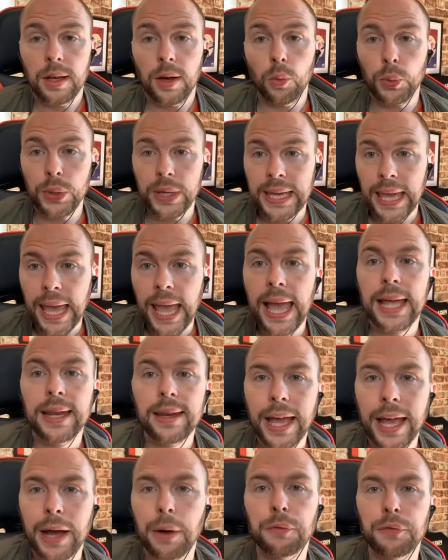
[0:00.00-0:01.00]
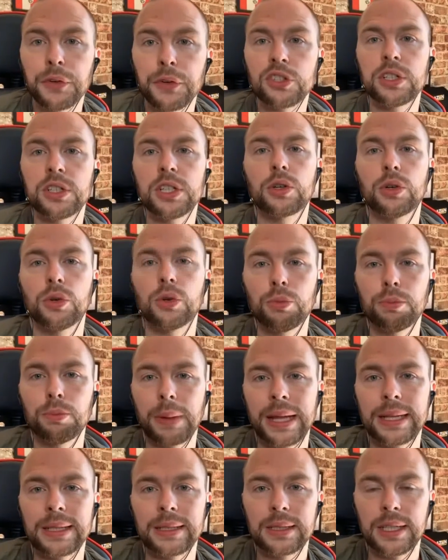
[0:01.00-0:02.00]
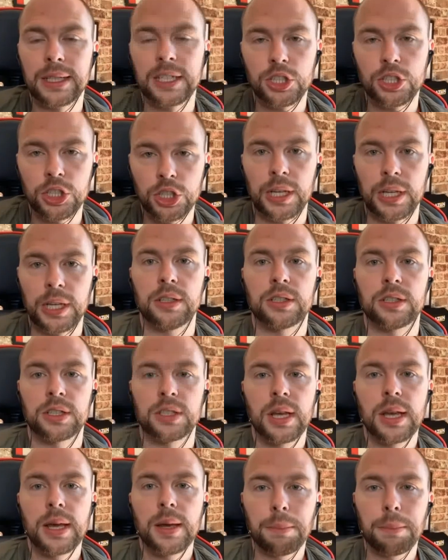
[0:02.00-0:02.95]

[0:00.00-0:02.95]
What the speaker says: We can now officially call Man City cheats.